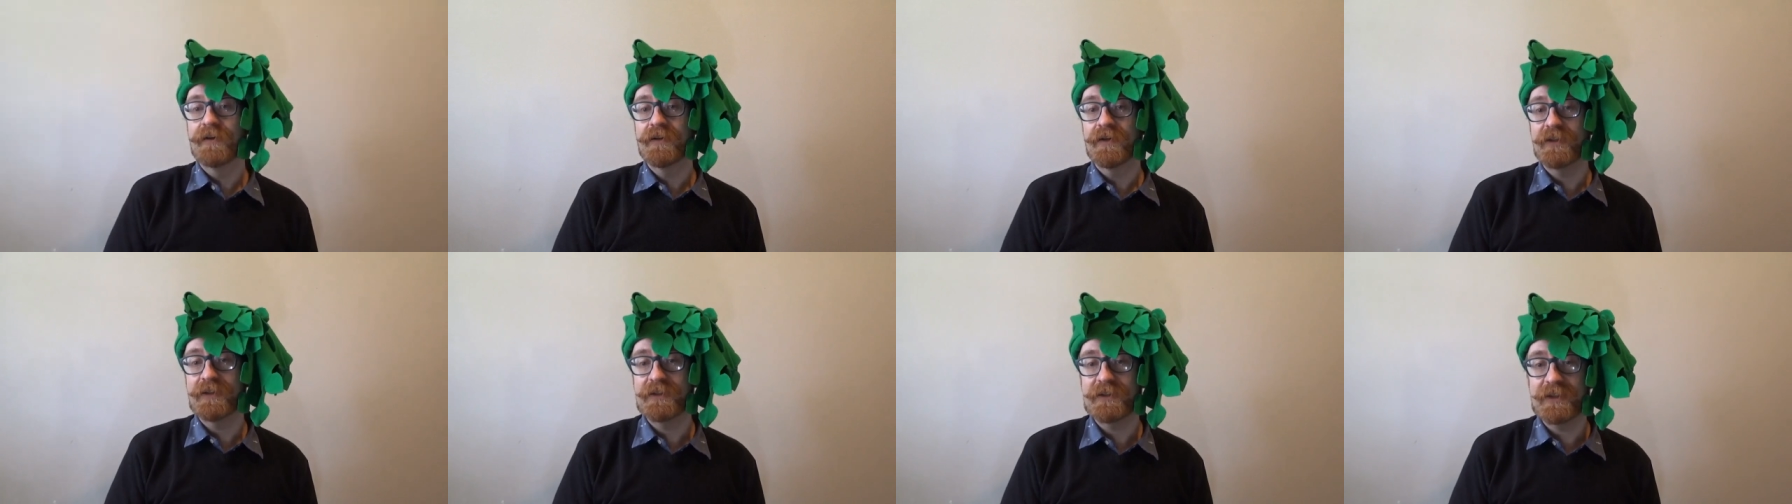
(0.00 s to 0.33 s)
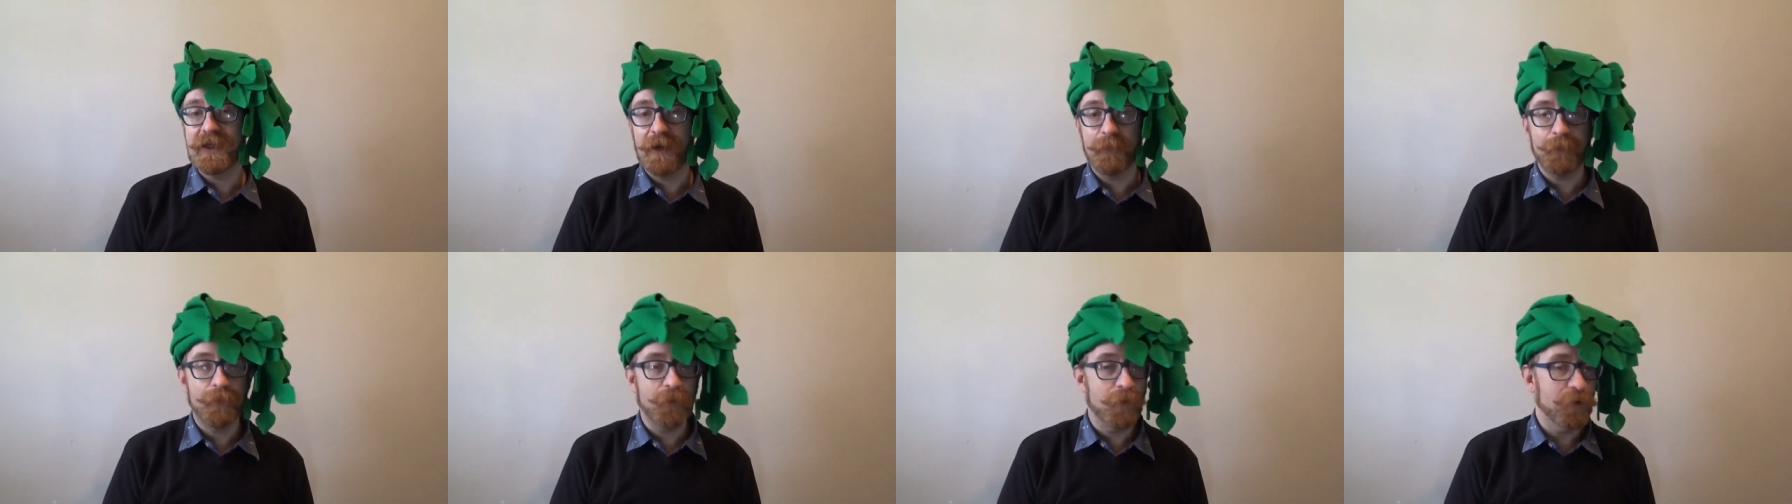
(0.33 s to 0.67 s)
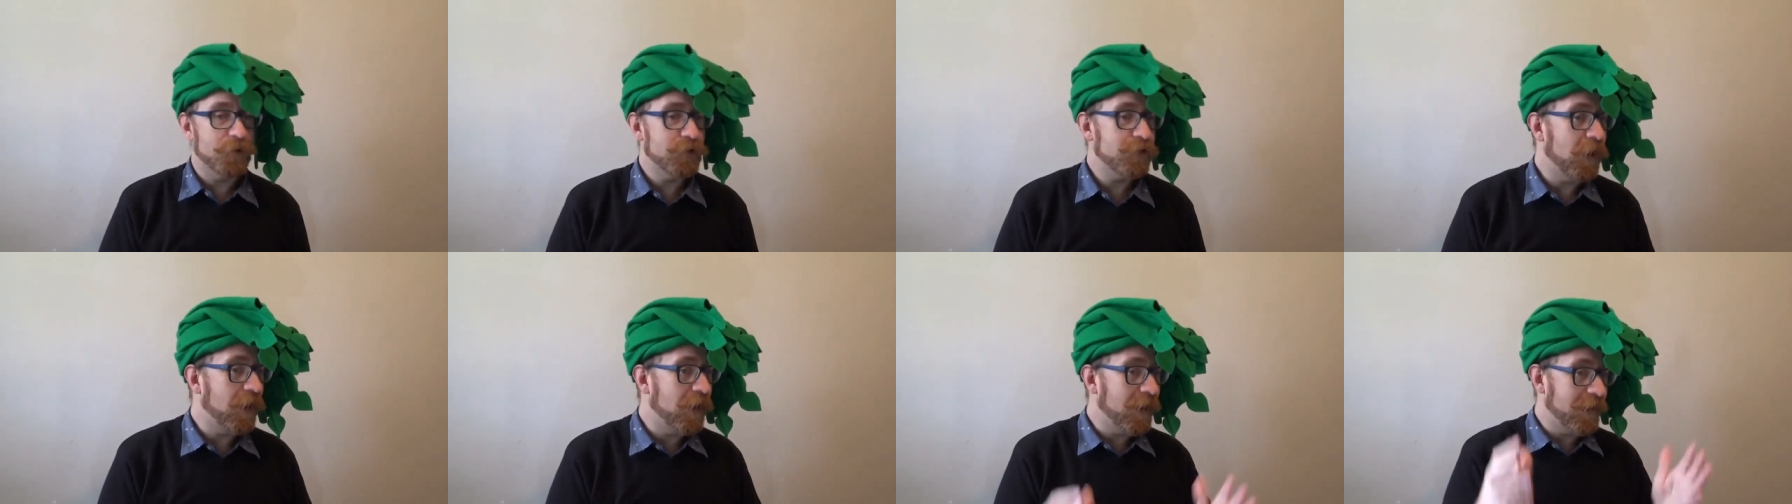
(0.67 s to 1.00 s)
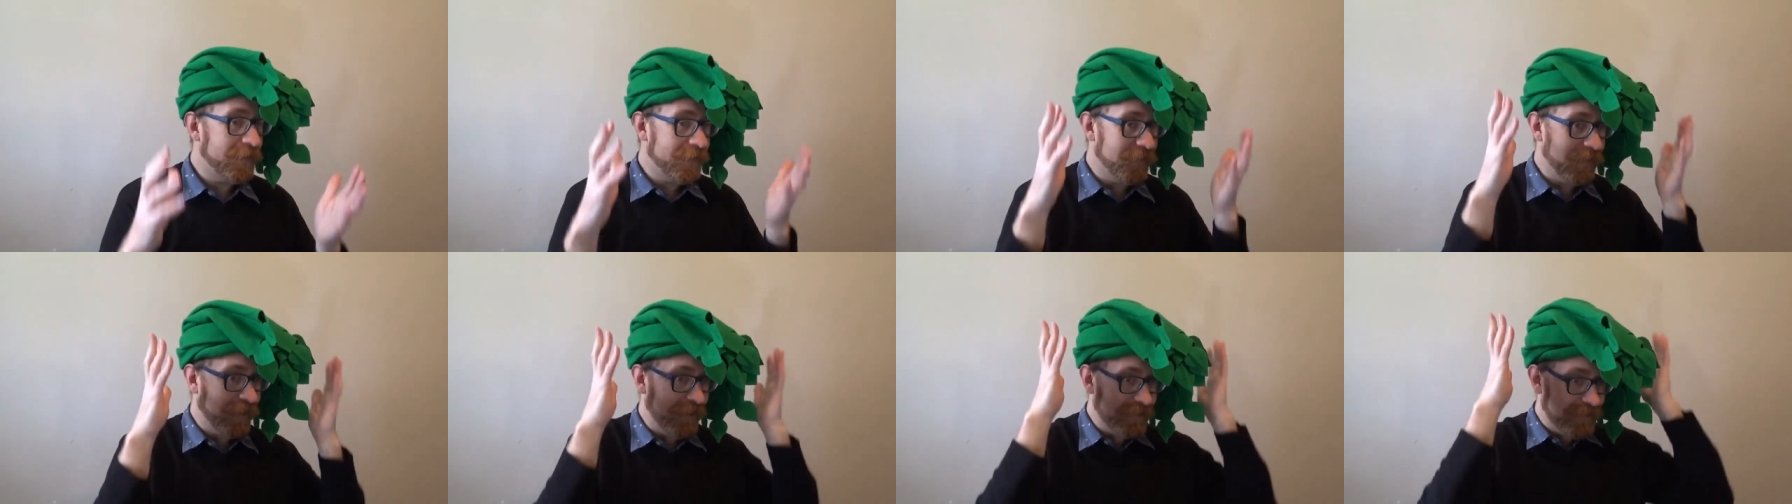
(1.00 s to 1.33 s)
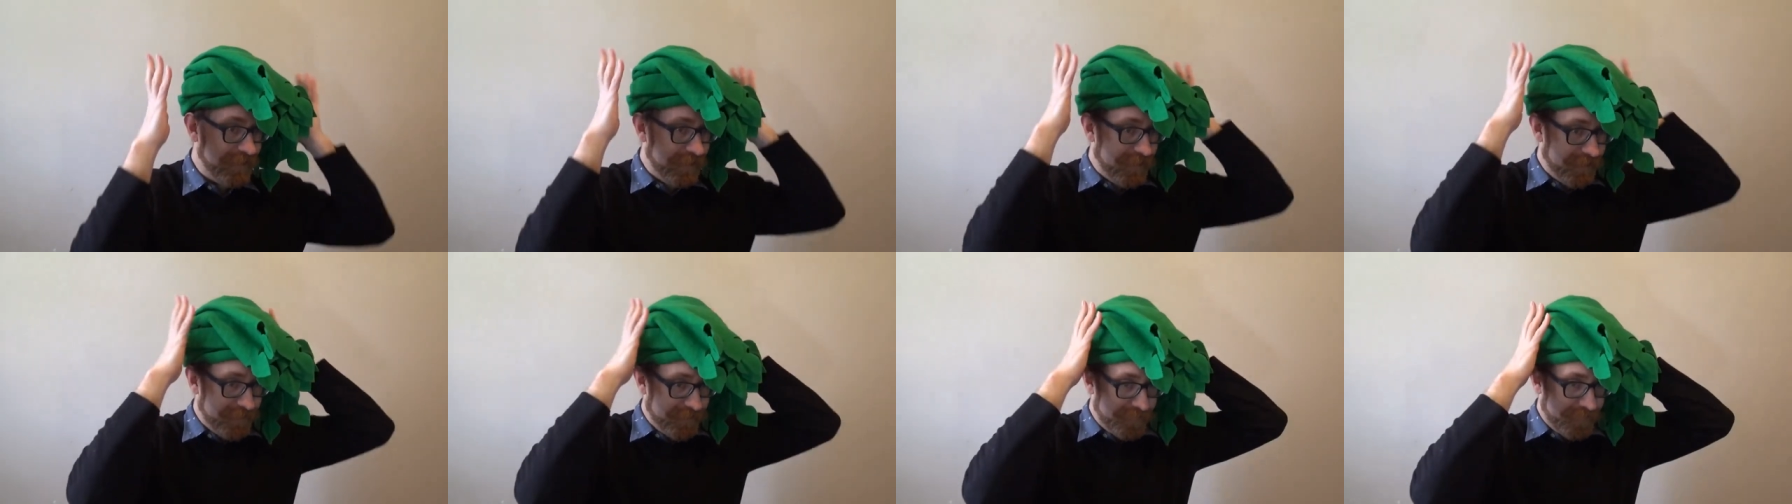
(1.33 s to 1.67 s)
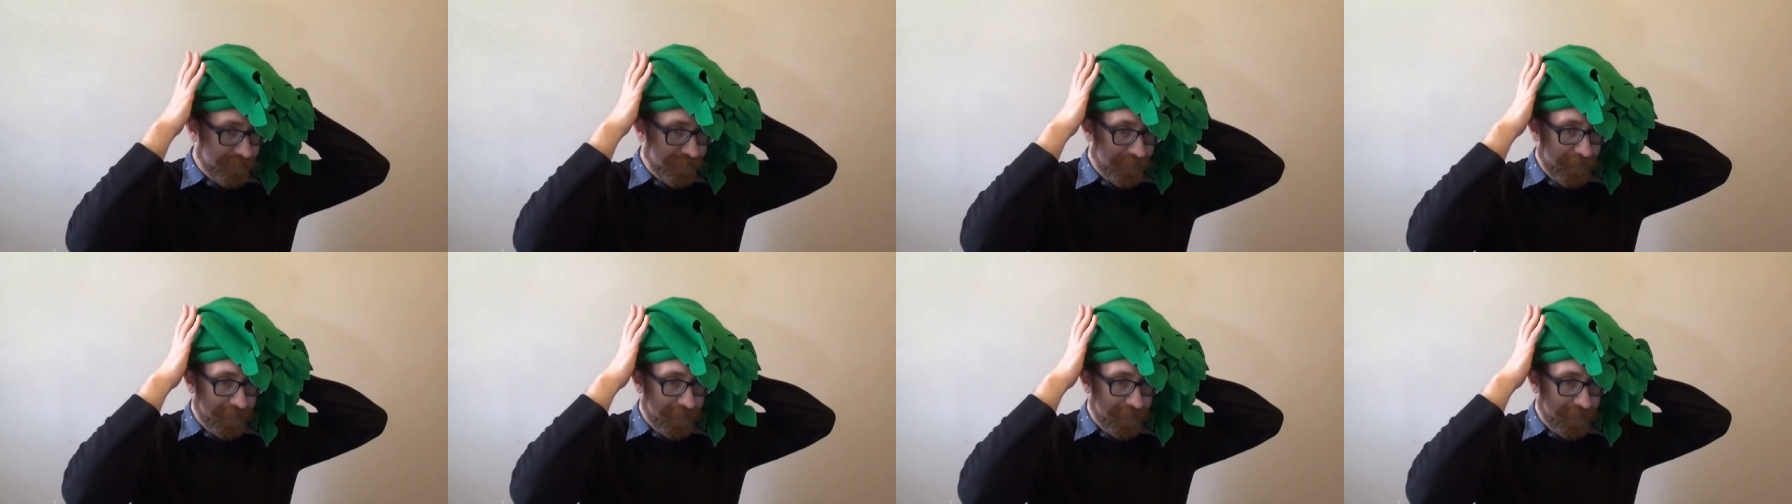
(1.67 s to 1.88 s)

the chaperon tied like this,